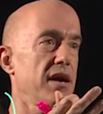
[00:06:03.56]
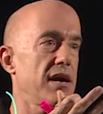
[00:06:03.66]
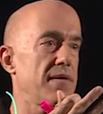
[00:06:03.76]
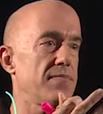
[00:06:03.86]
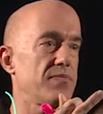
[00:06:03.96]

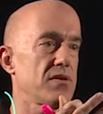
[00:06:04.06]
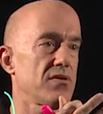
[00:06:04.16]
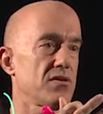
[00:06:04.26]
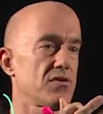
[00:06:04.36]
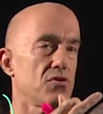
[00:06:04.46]
um,
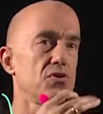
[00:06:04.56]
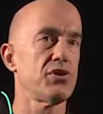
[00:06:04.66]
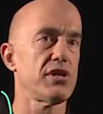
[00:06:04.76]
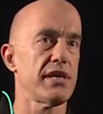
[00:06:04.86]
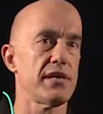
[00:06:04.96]

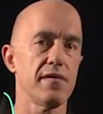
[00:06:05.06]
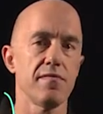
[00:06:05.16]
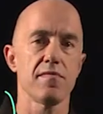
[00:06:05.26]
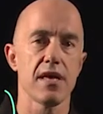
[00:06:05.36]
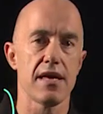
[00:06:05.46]
solution
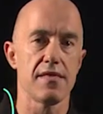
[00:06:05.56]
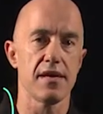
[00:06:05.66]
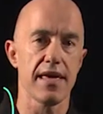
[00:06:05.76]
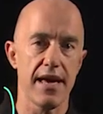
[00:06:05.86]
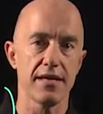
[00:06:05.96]
in
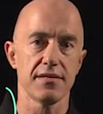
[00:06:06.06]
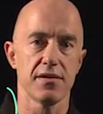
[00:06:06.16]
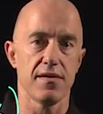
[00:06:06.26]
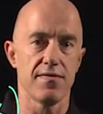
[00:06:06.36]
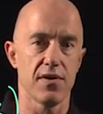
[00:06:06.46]
the case
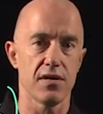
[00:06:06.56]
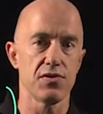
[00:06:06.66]
of uh,